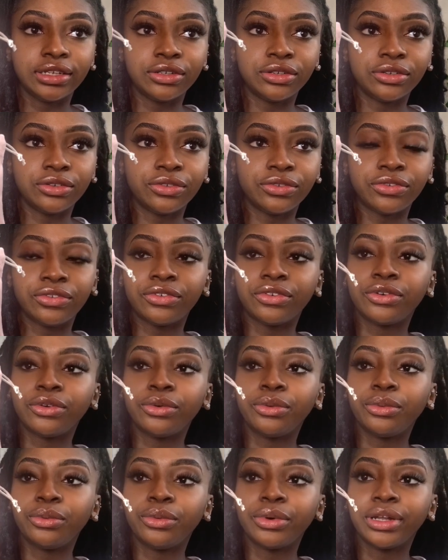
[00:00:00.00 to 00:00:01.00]
of
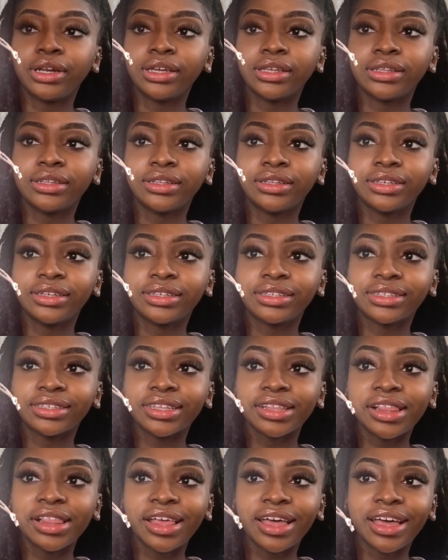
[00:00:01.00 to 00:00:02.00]
what it looks
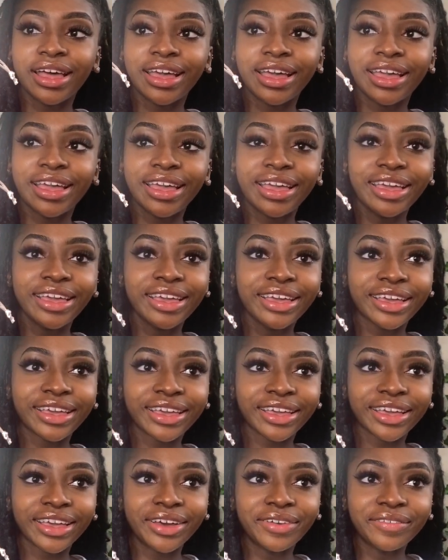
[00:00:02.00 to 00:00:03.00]
like.
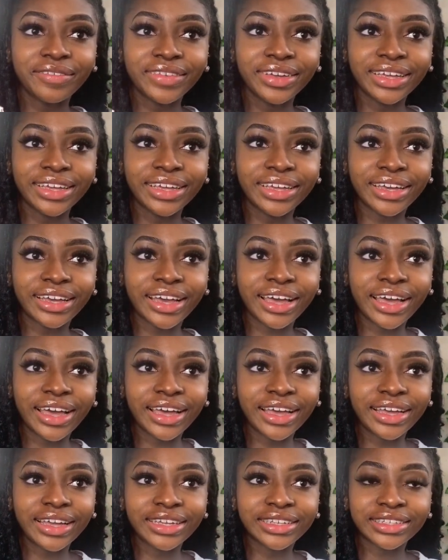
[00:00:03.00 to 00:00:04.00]
Oh my
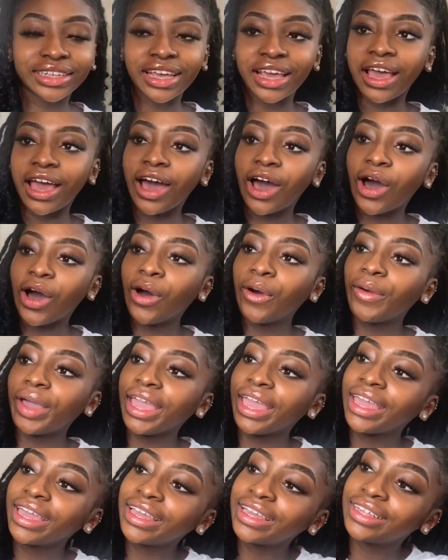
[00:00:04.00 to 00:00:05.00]
god. Oh,
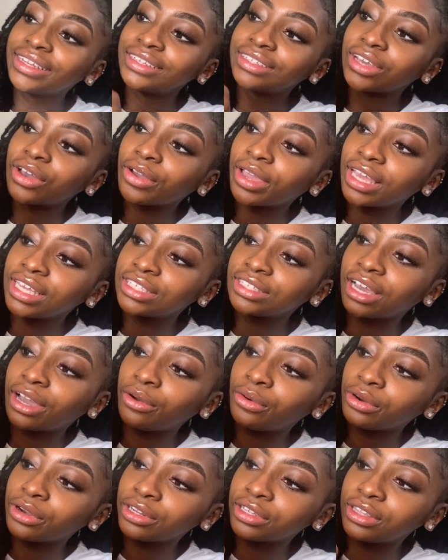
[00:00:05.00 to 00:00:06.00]
and okay, so I
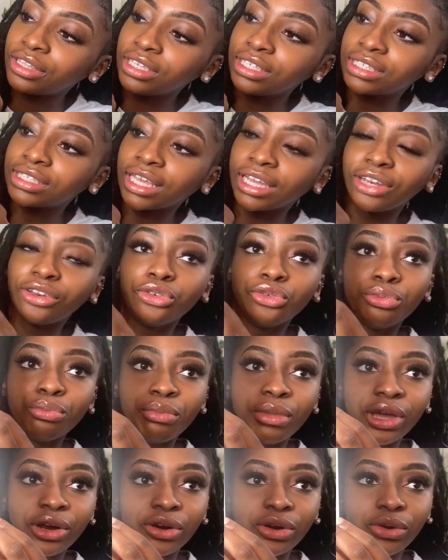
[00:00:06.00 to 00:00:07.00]
ordered these like
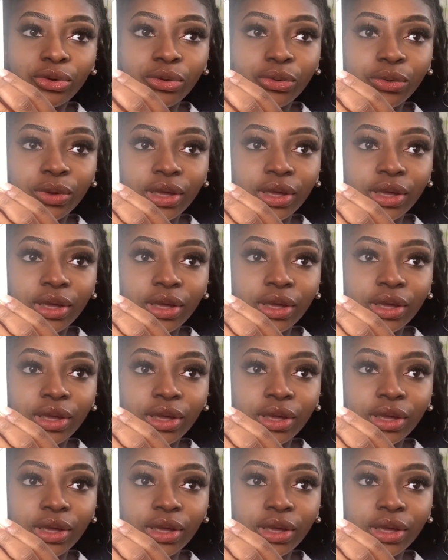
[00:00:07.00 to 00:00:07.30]
numerical